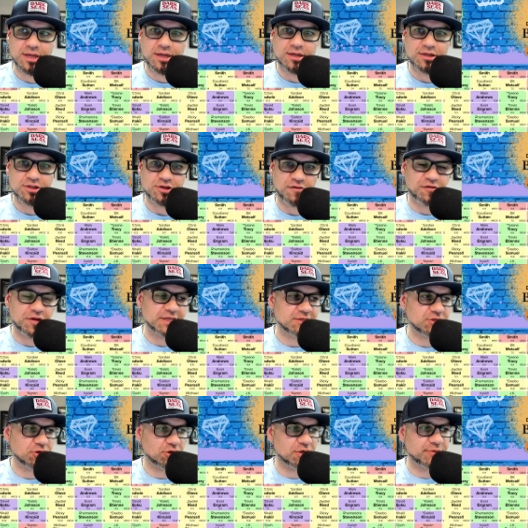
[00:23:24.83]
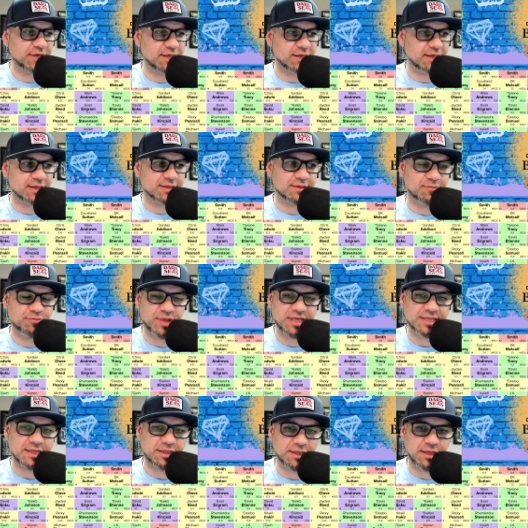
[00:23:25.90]
So for this tournament, it's
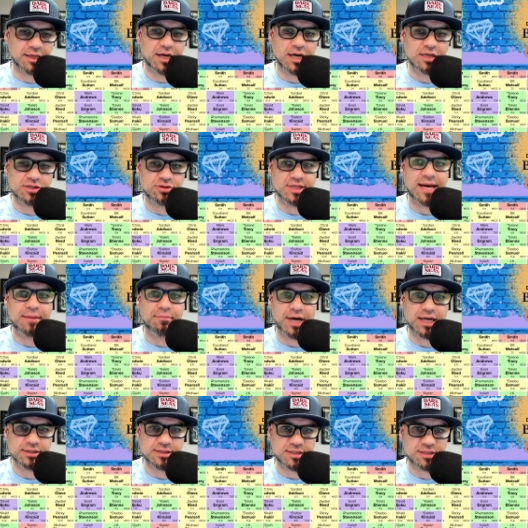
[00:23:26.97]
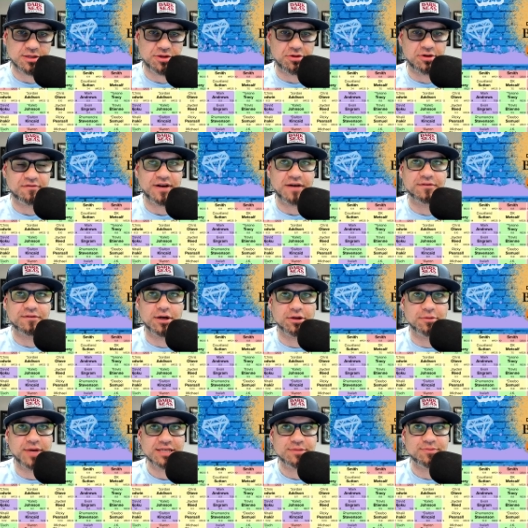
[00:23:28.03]
basically going to cost you $10. It's a
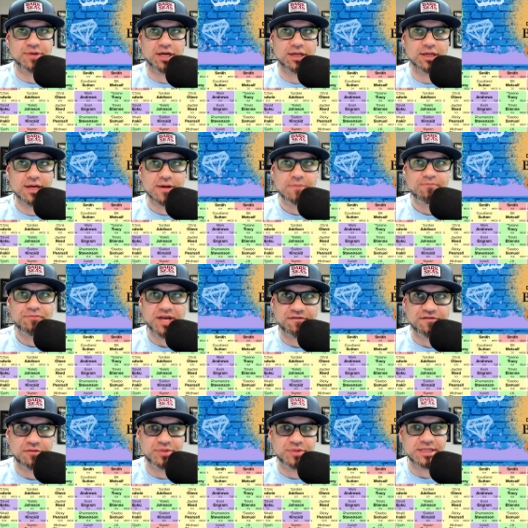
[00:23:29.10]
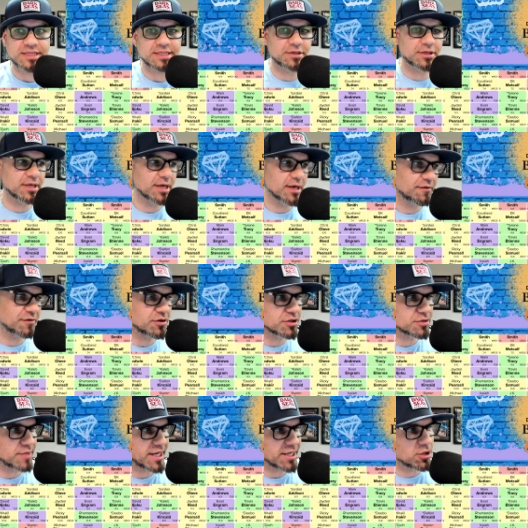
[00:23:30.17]
$35 best ball. The FFPC, if you
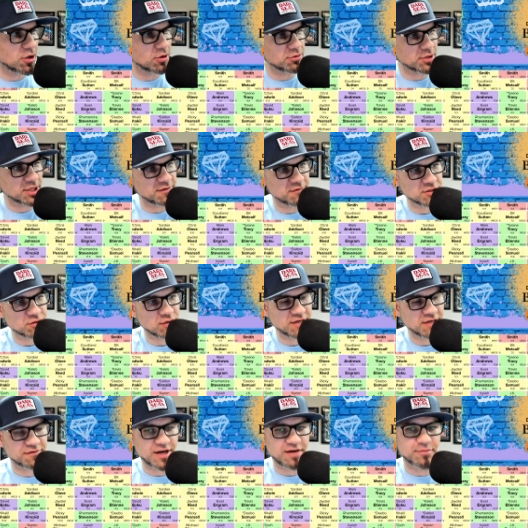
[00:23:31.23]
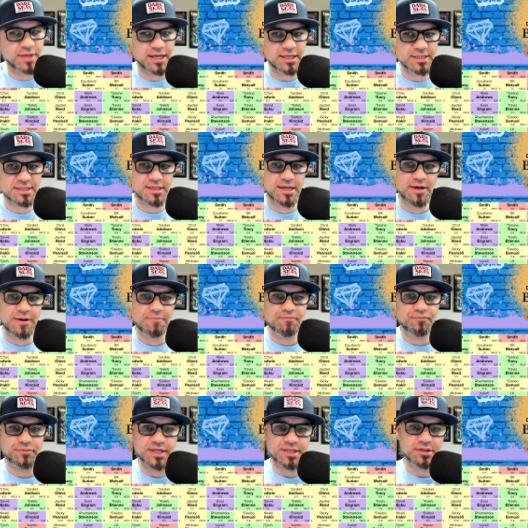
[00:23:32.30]
use my code, will give you $25.
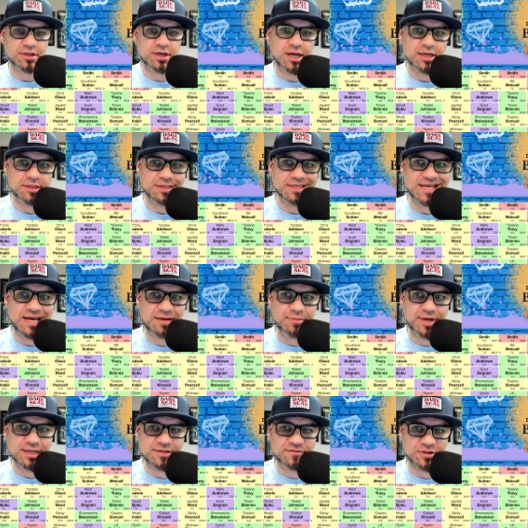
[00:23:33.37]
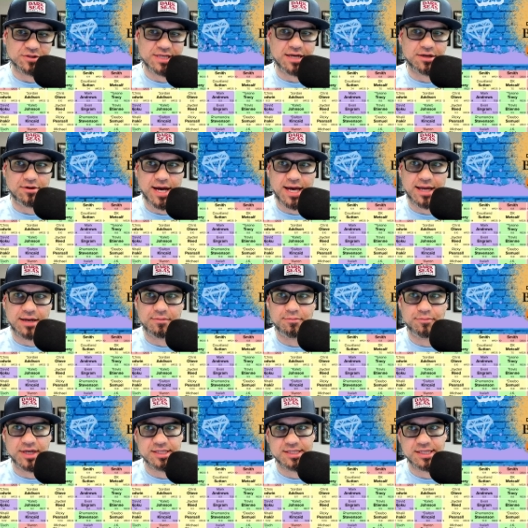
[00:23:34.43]
This will cost you $10 for 10
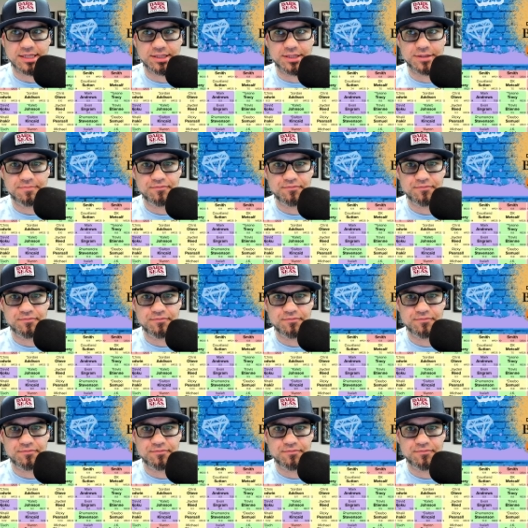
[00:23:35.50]
grand, basically.